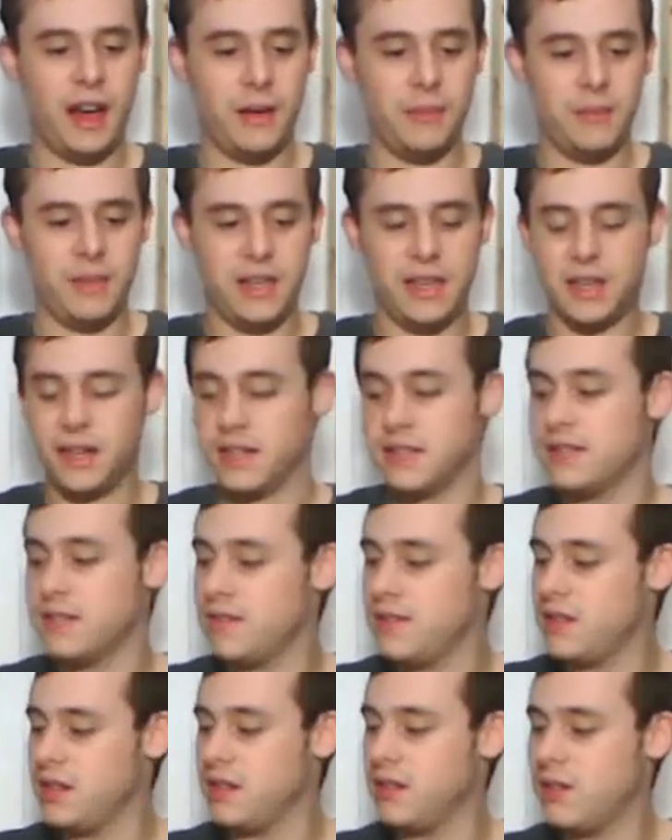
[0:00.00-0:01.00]
because
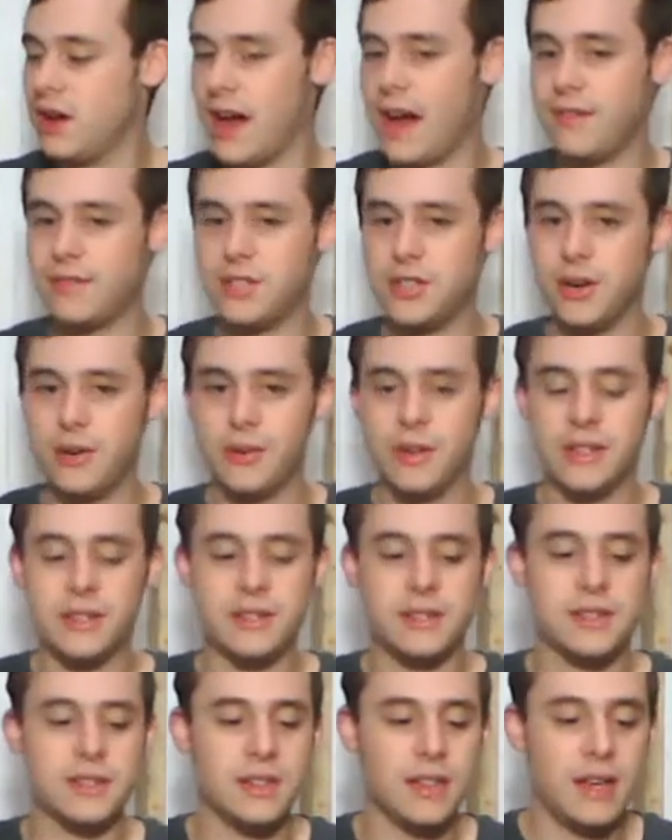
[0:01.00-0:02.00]
of the grav
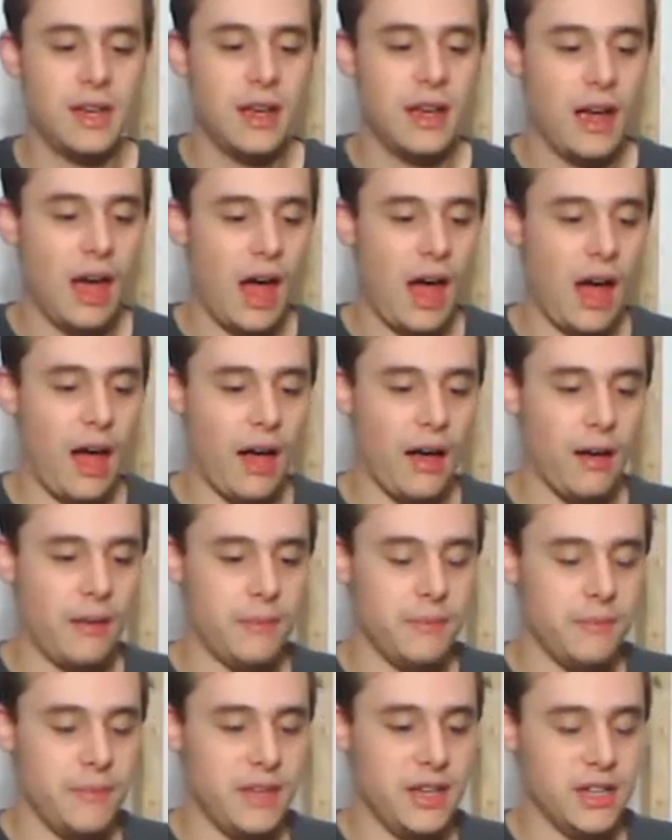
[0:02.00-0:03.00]
tokens.
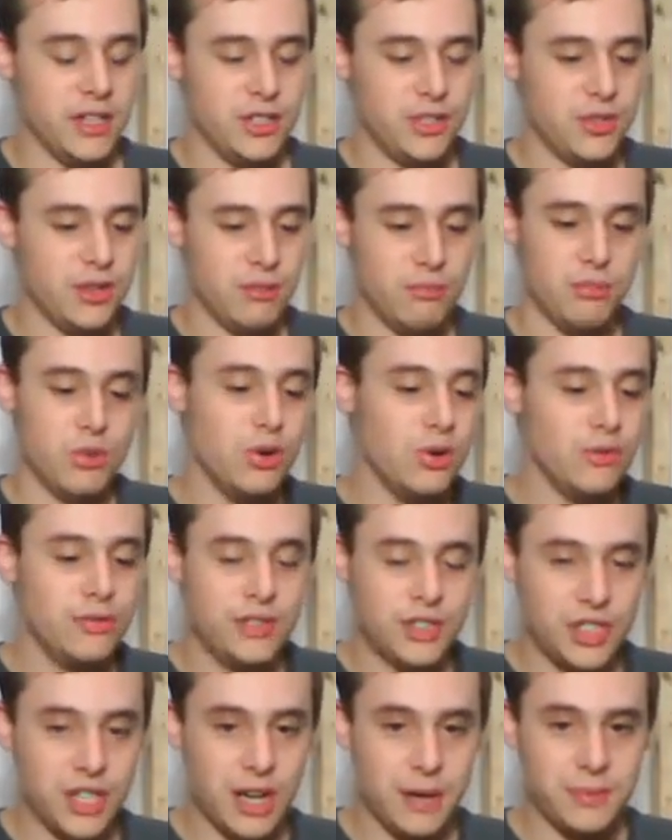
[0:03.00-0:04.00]
Because you can move
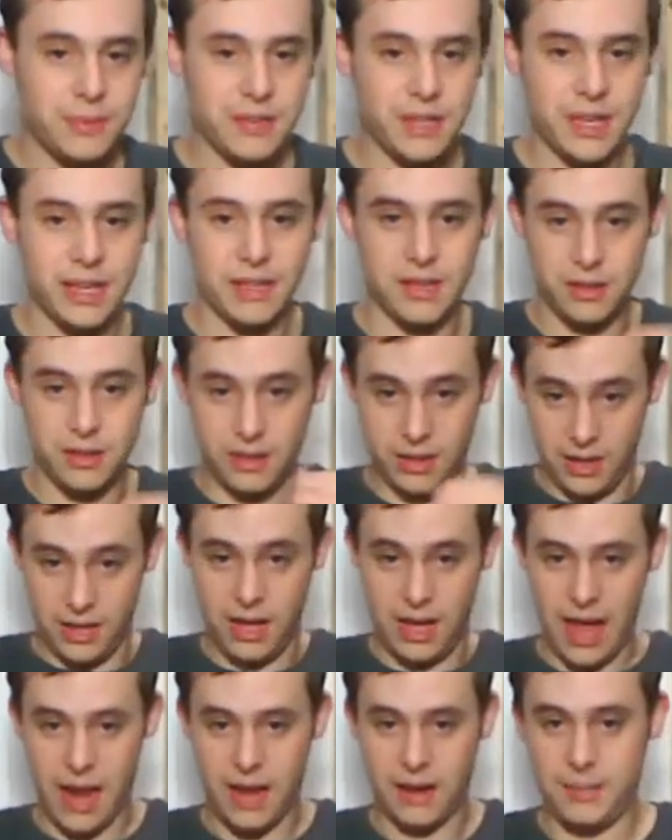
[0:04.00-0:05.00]
ships, like
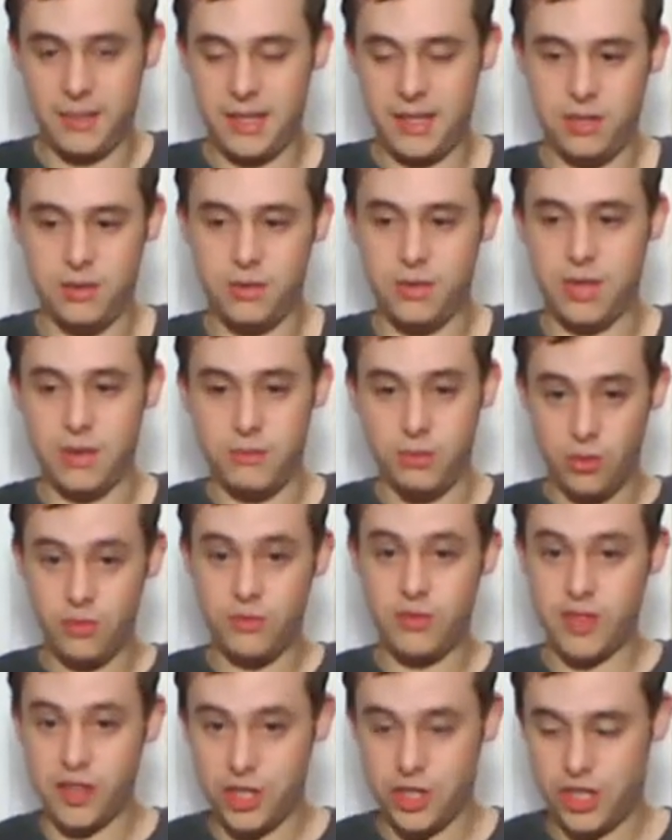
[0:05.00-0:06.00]
the enemy, you can
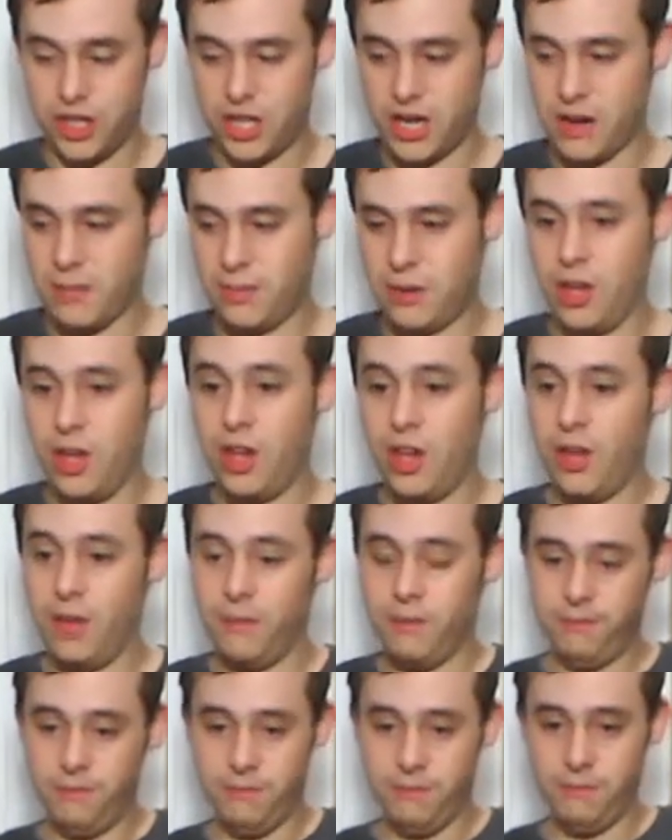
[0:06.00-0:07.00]
move their ship.
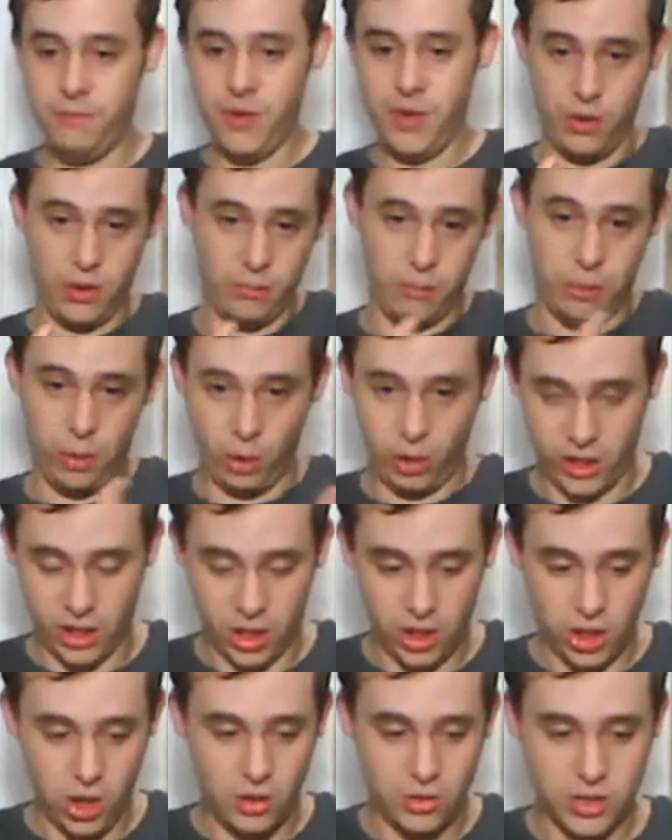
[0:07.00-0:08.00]
You can pull it
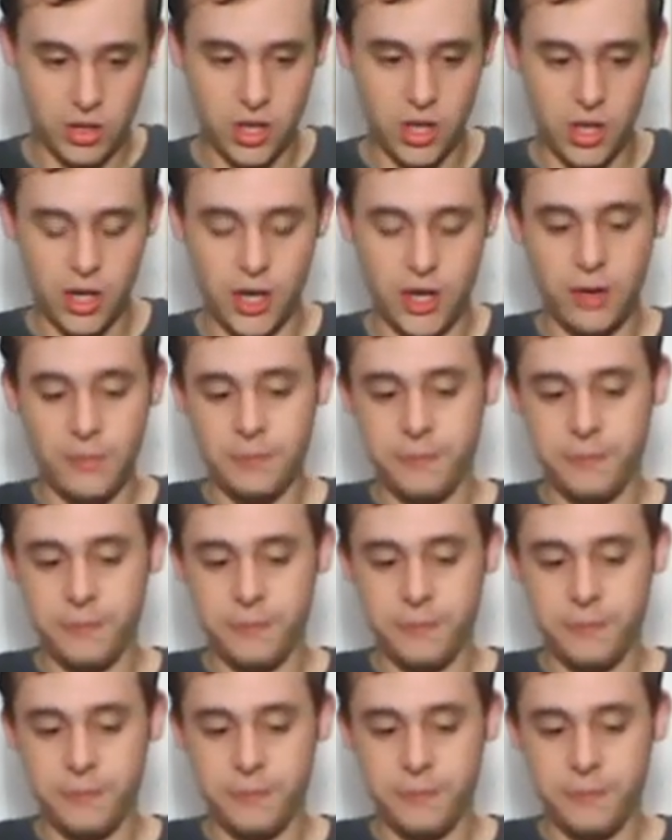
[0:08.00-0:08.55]
closer.